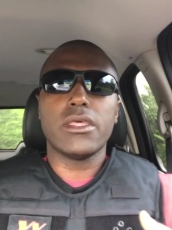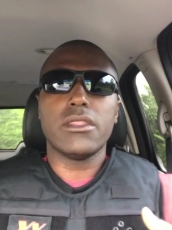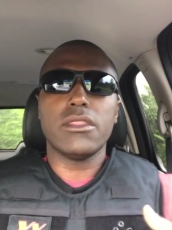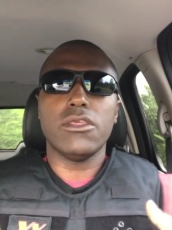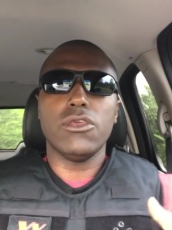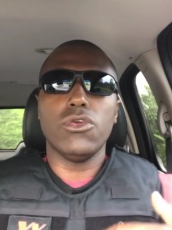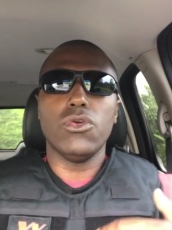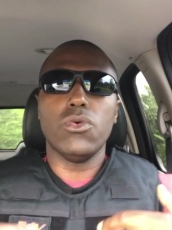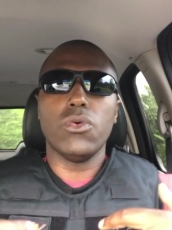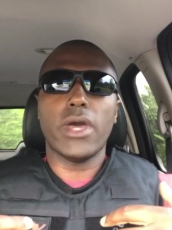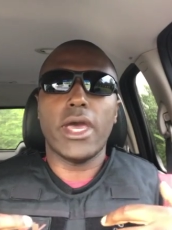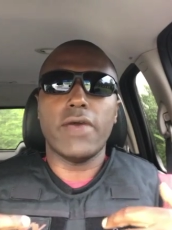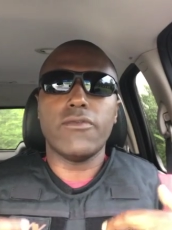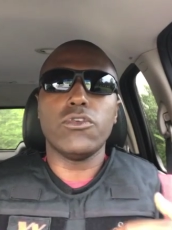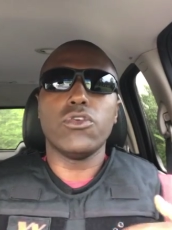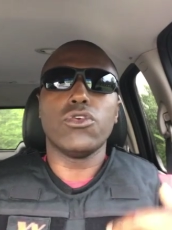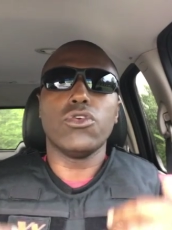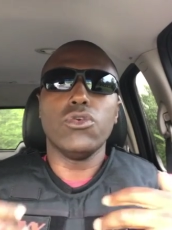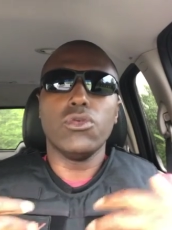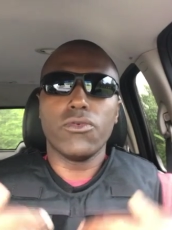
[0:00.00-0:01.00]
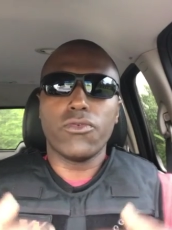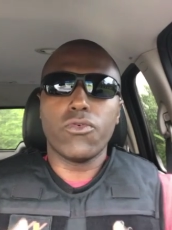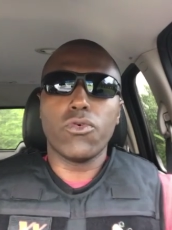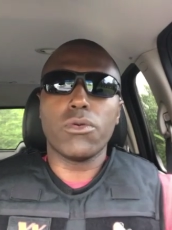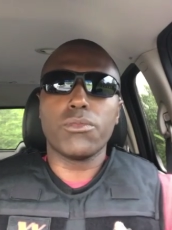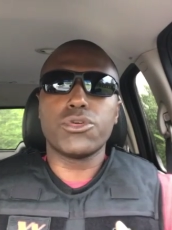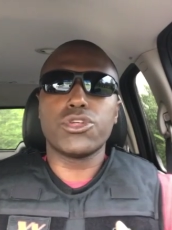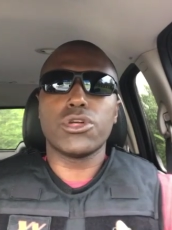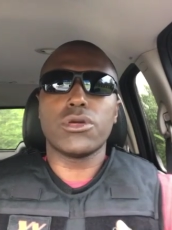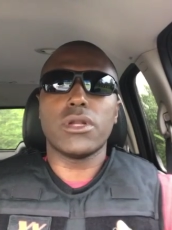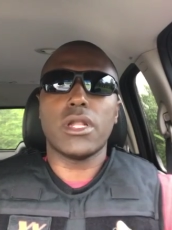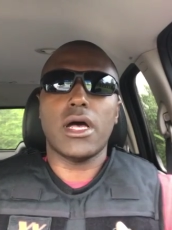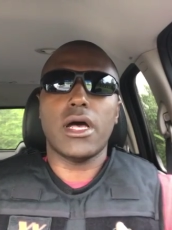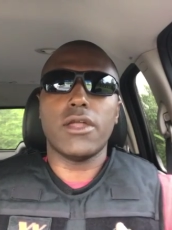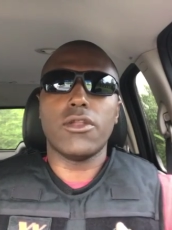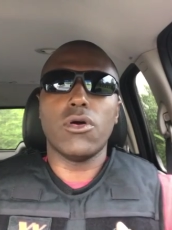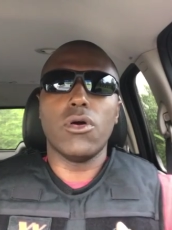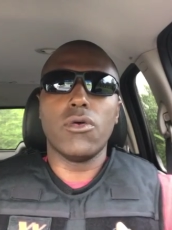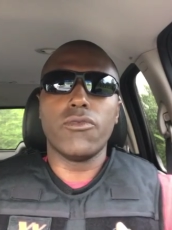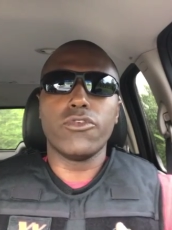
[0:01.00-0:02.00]
you have your uniform shirt
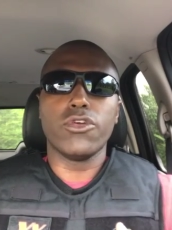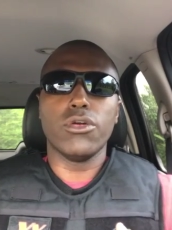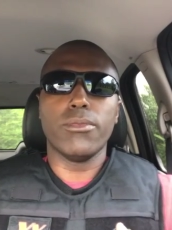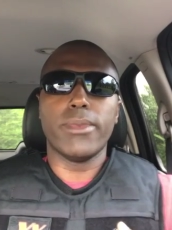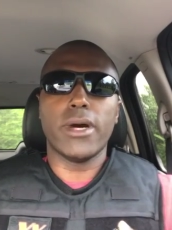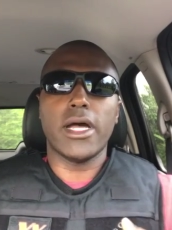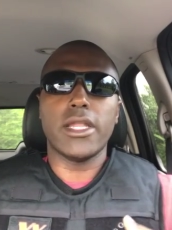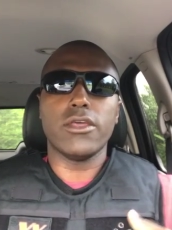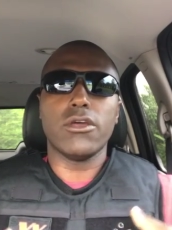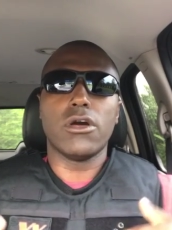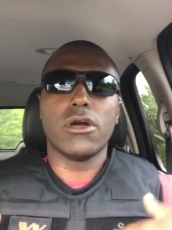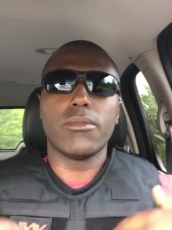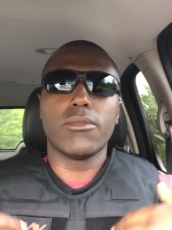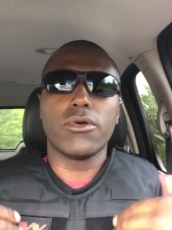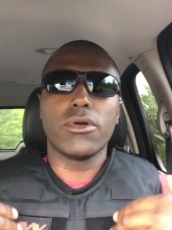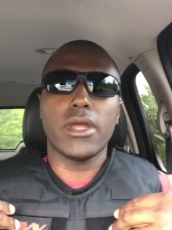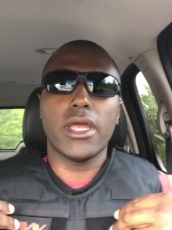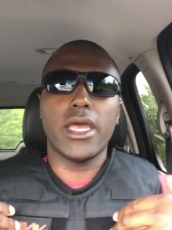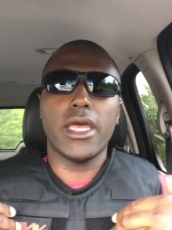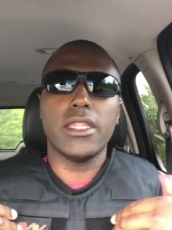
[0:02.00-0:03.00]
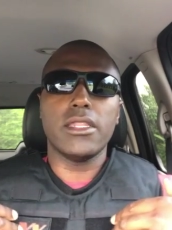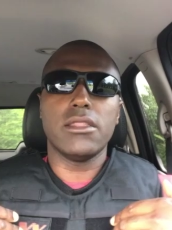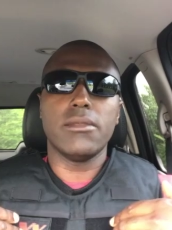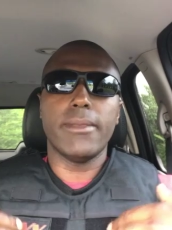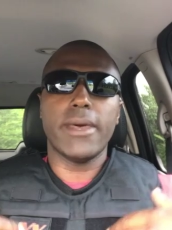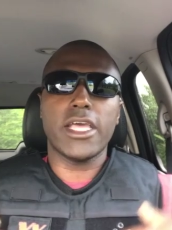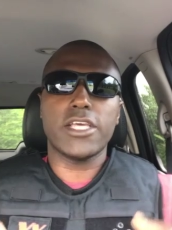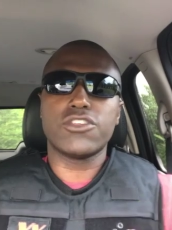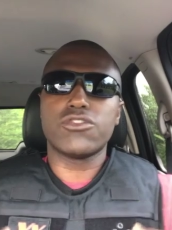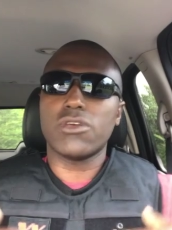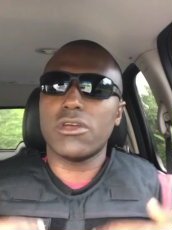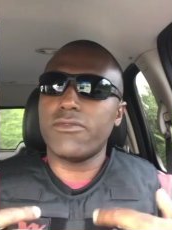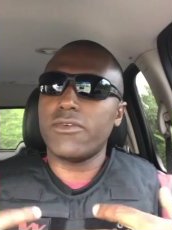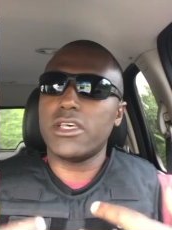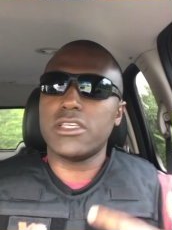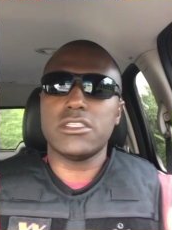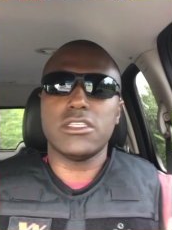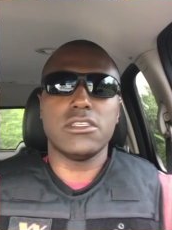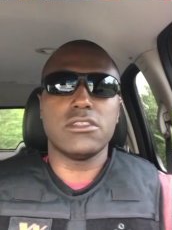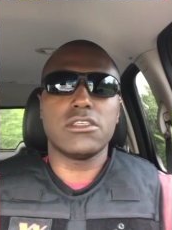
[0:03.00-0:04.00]
on over your body armor, and the Maxx-Dri
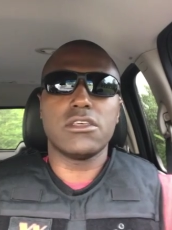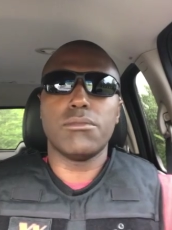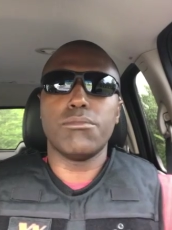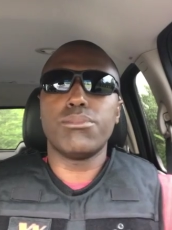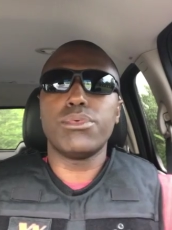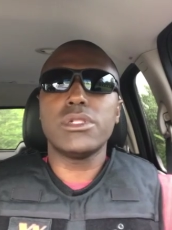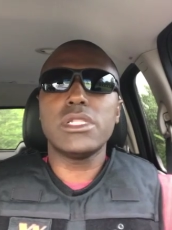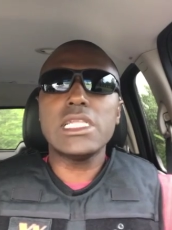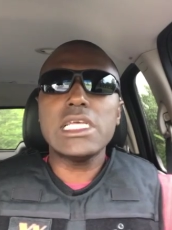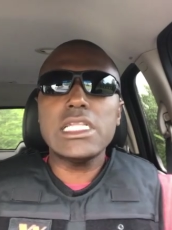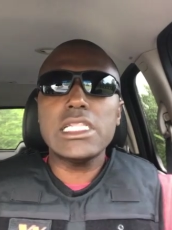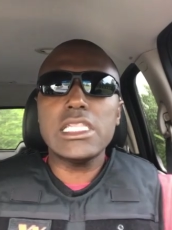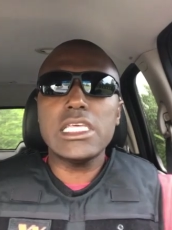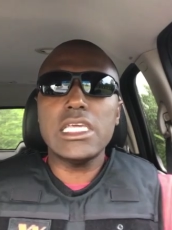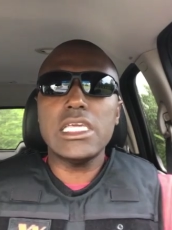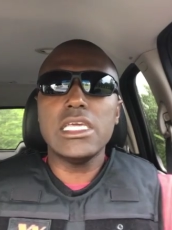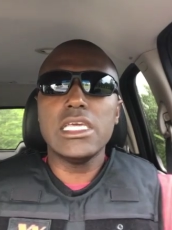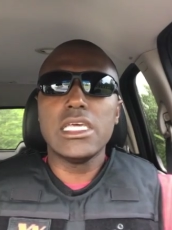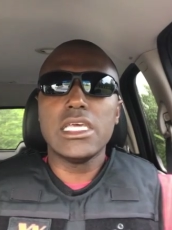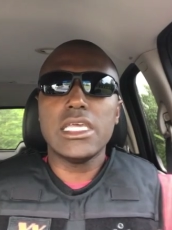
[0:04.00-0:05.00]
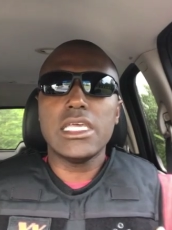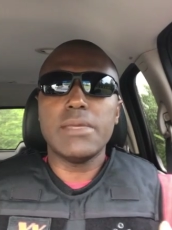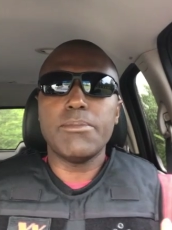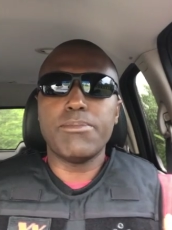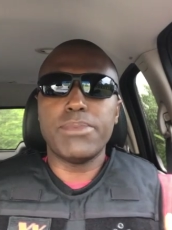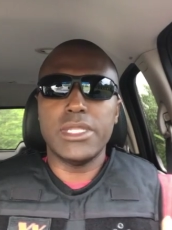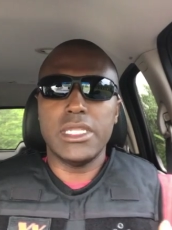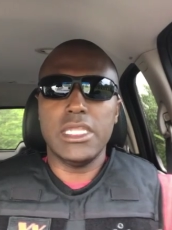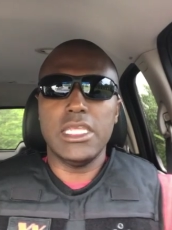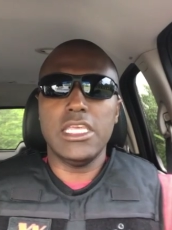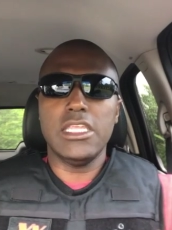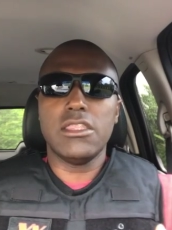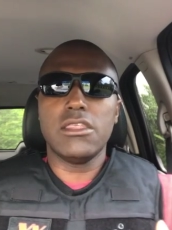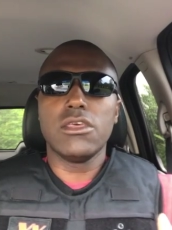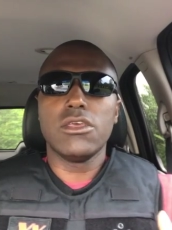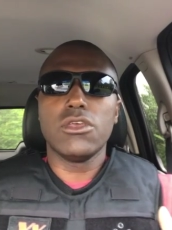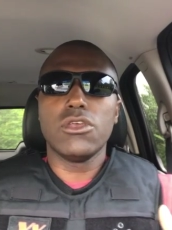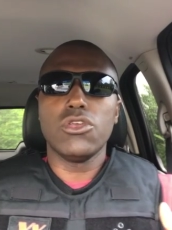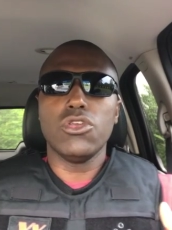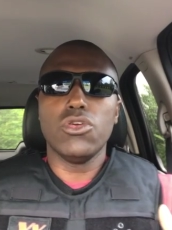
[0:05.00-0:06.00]
Vest is completely beneath
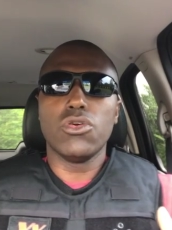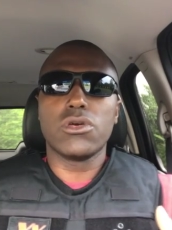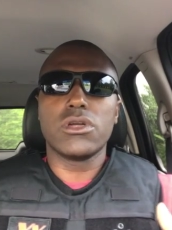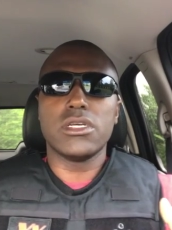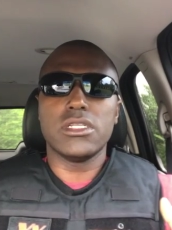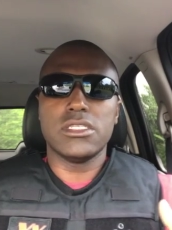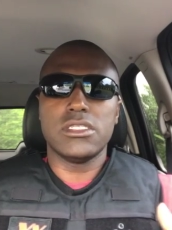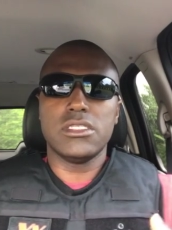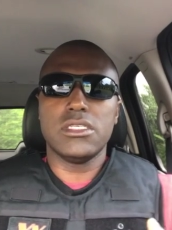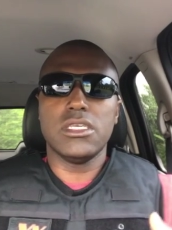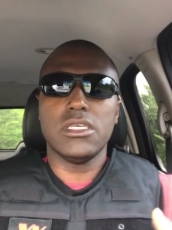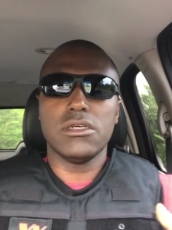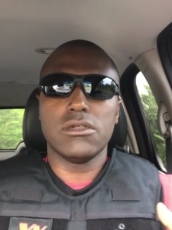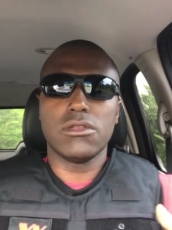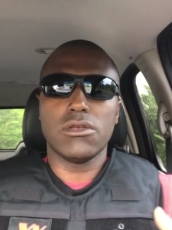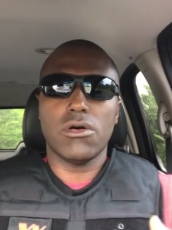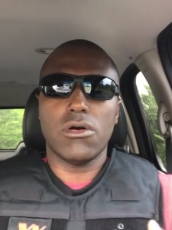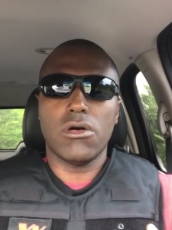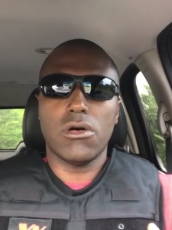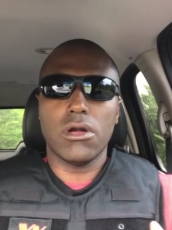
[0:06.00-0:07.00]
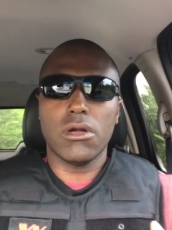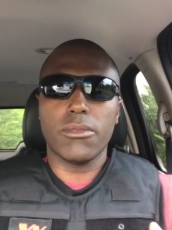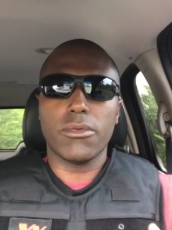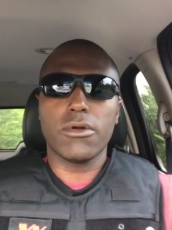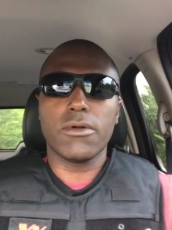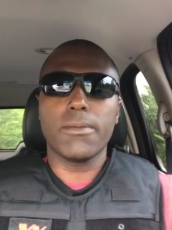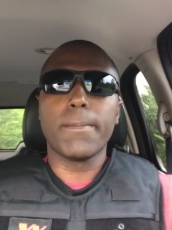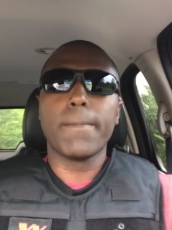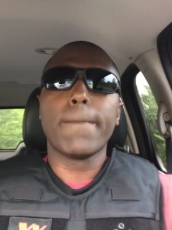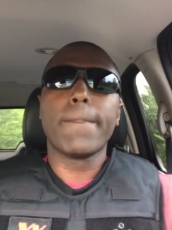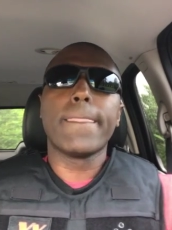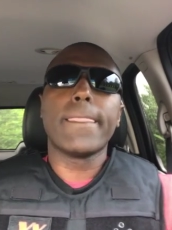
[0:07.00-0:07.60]
your concealed armor,